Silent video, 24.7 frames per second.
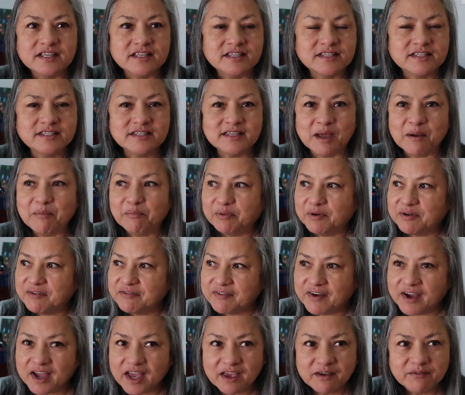
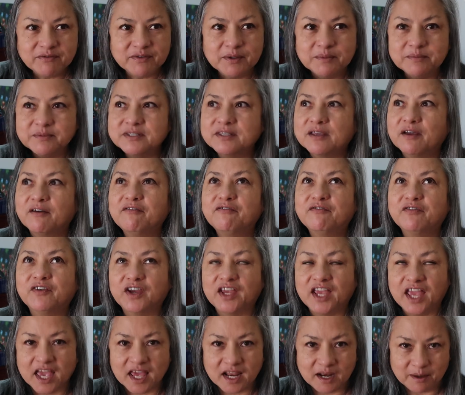Sempervivums,
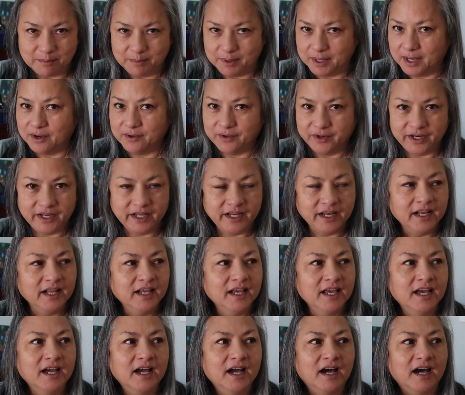forget about it.
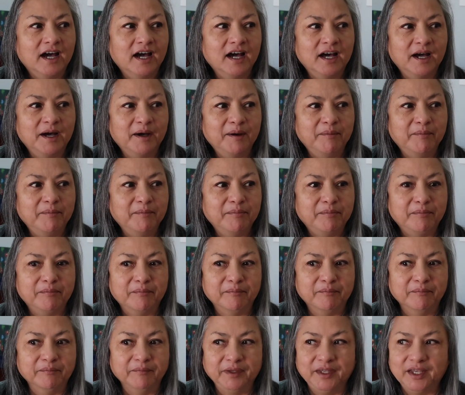Um,
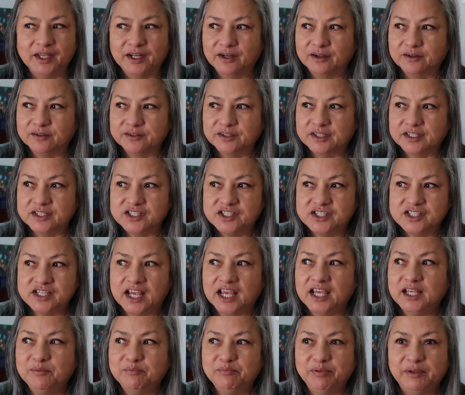you know, the
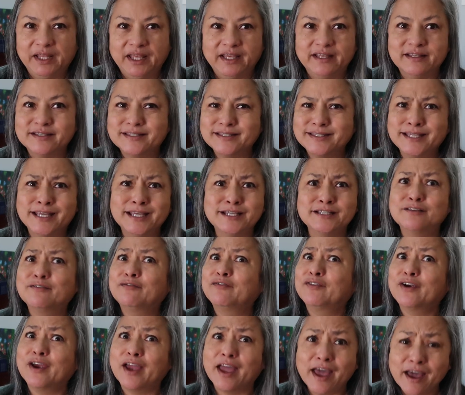jade plants takes
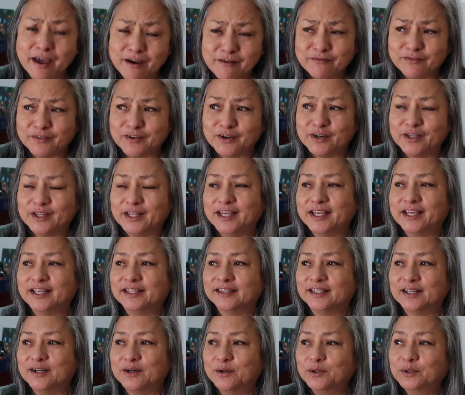forever.
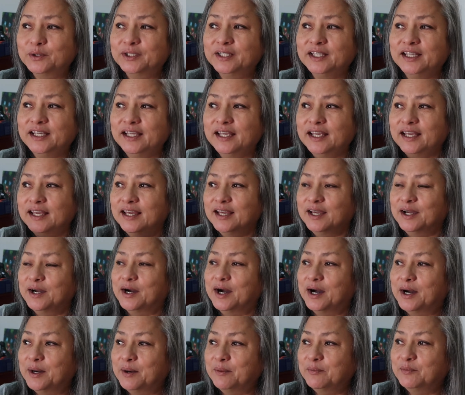Like the only
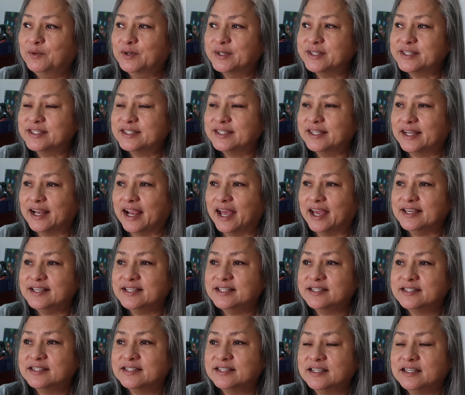um, ones that I
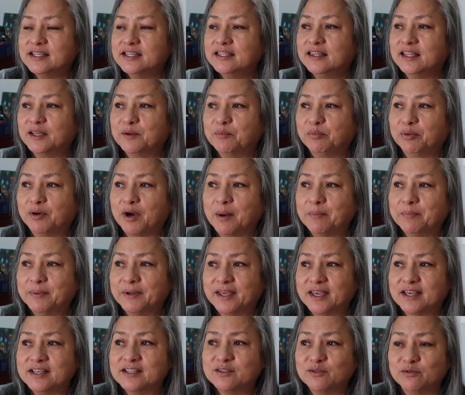see that
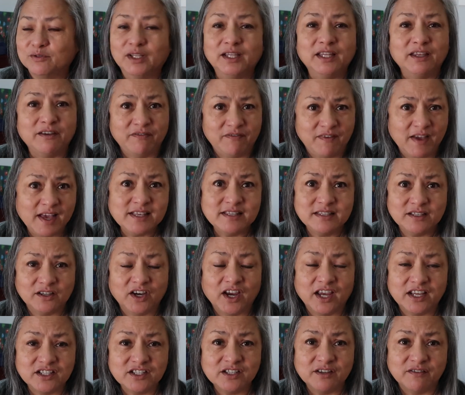propagates really fast are
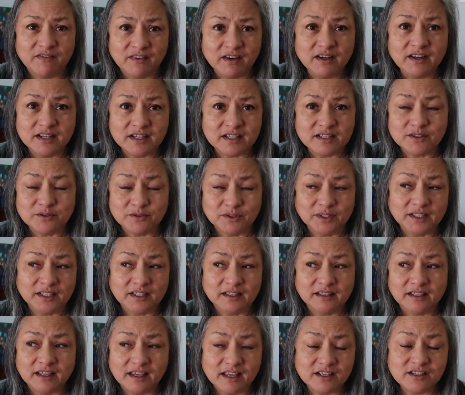echeverias, really,
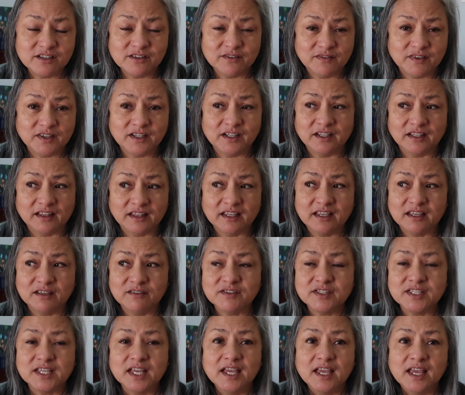the echeveria
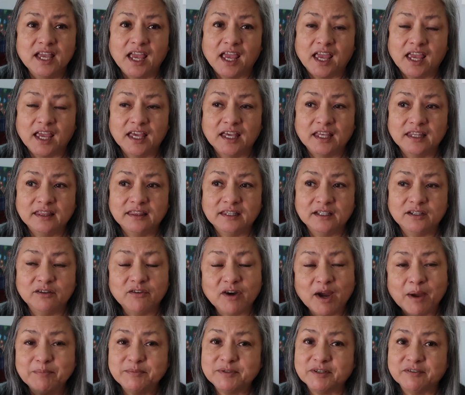leaves, and the
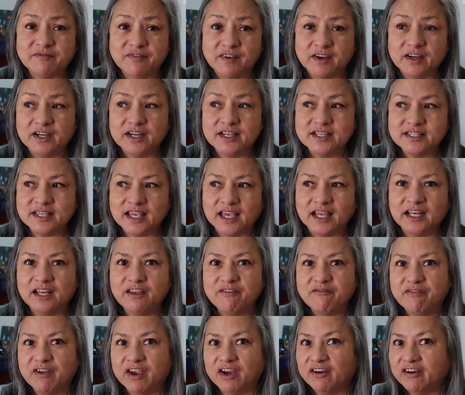graptovarias,
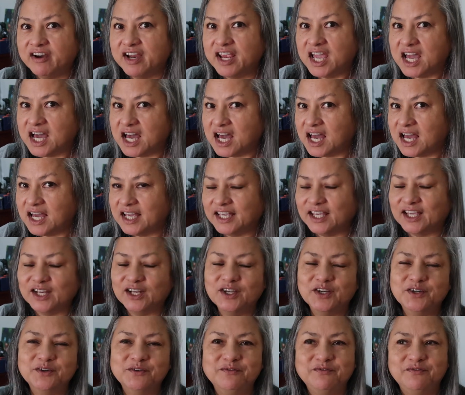anniveria, you
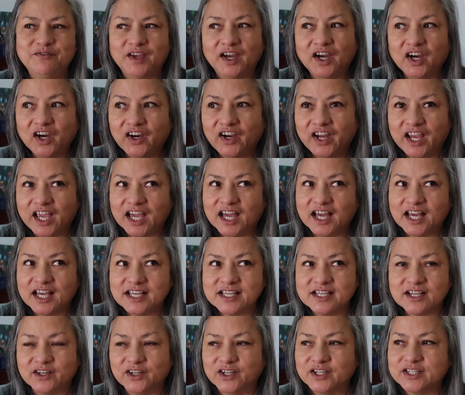know,
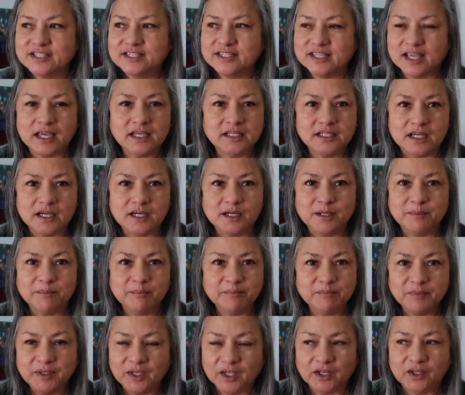varia or
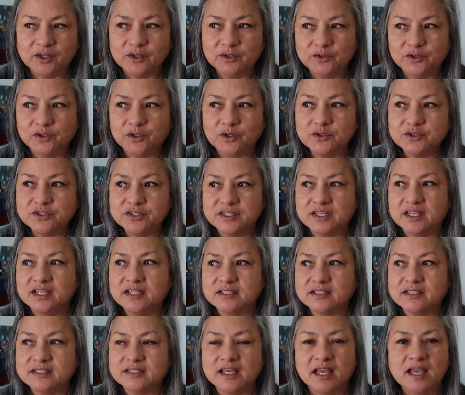sedum, you know, those
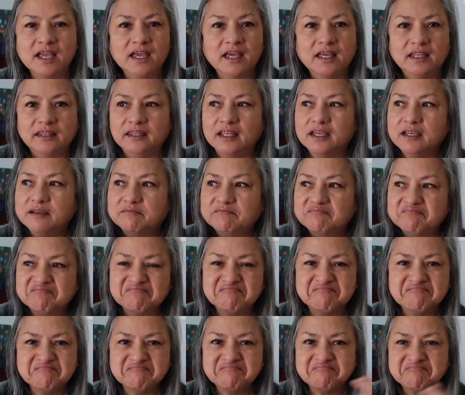things, they
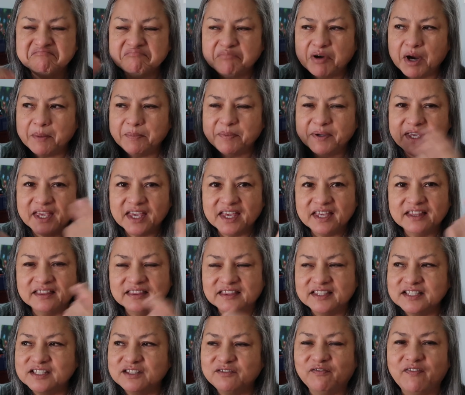
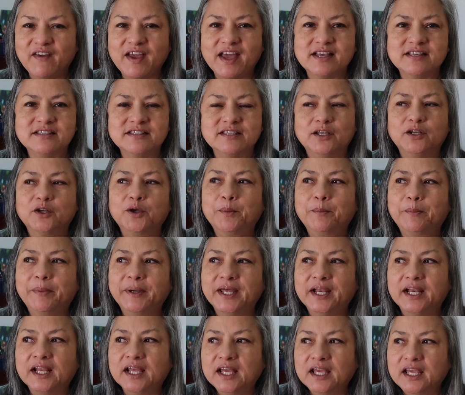propagate this fast, you know.
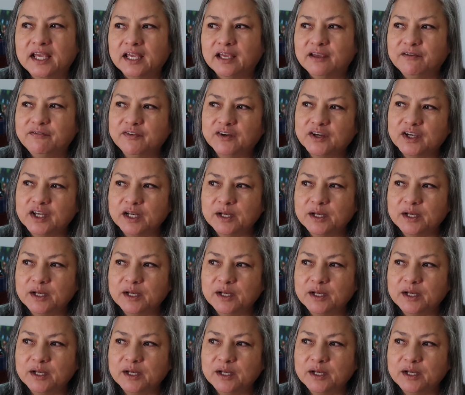But if you're